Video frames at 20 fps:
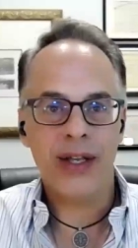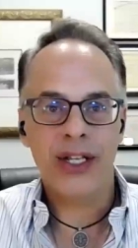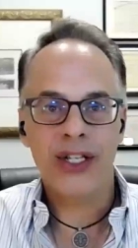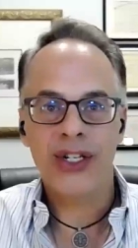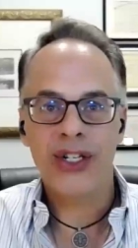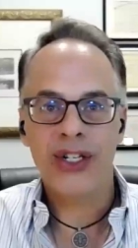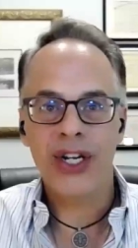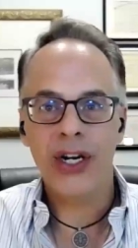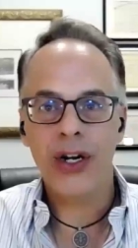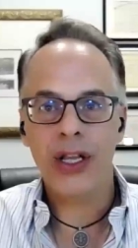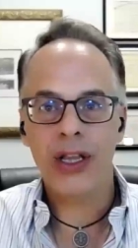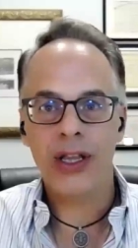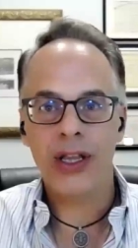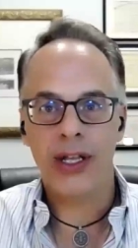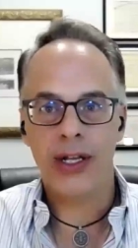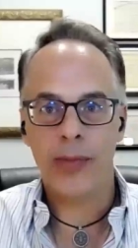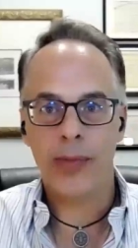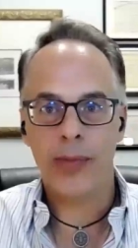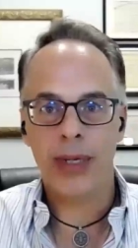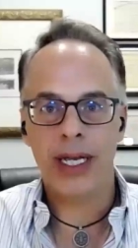share a
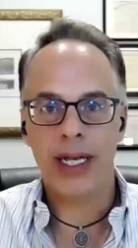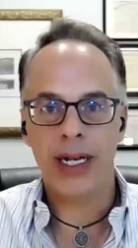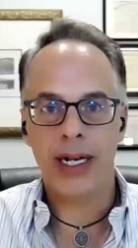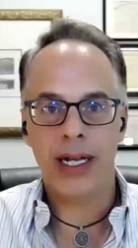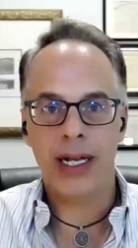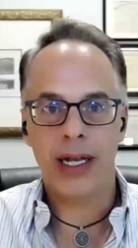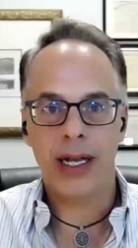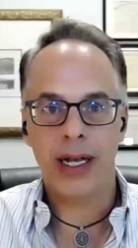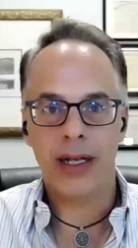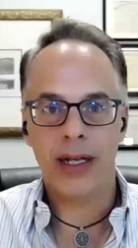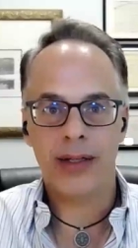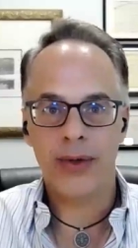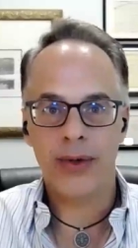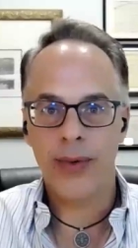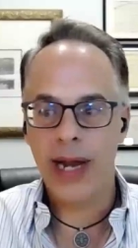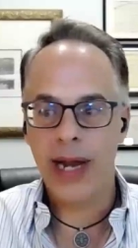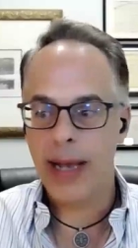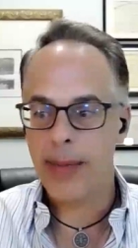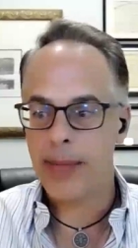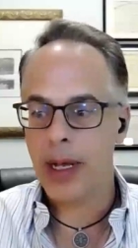little bit to
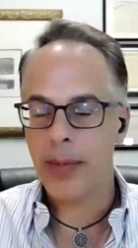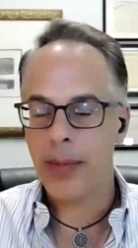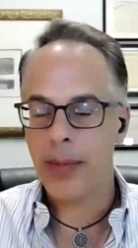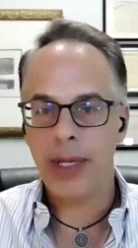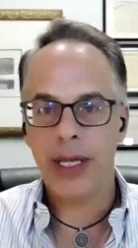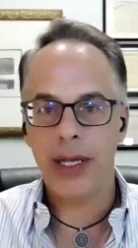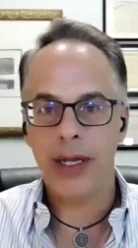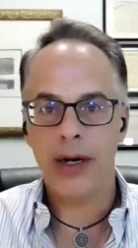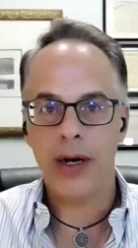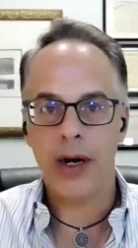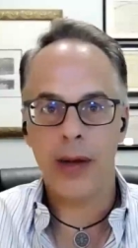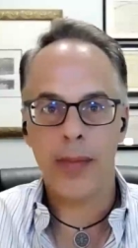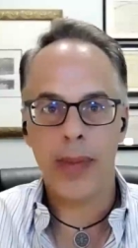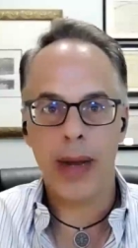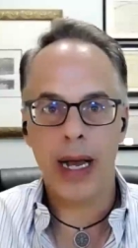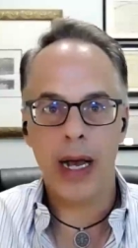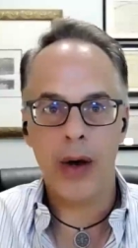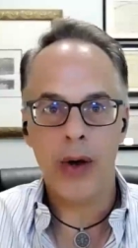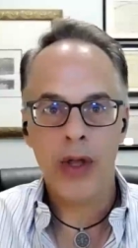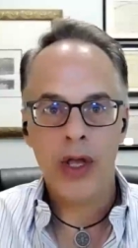wrap up here
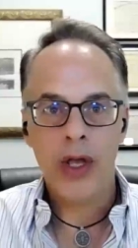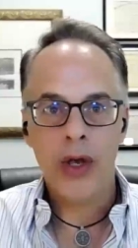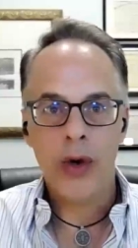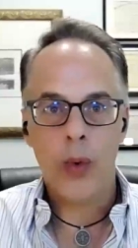about